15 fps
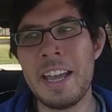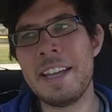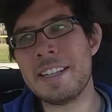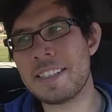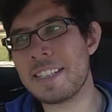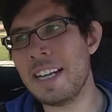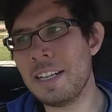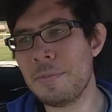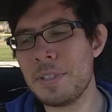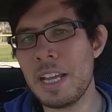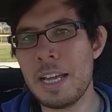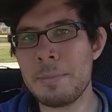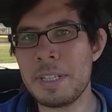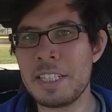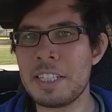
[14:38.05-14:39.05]
And it's kind of
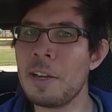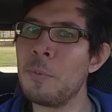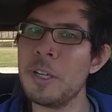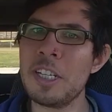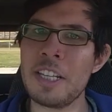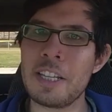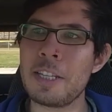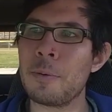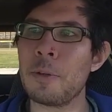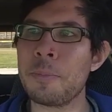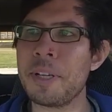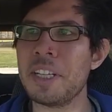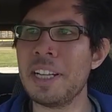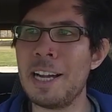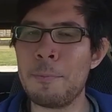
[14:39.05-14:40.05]
sad because I wish that there would
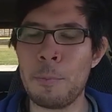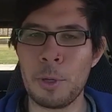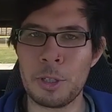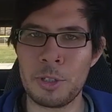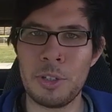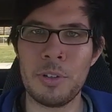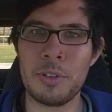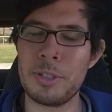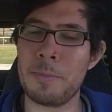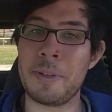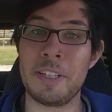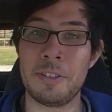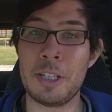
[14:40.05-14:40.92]
be a lot more girls.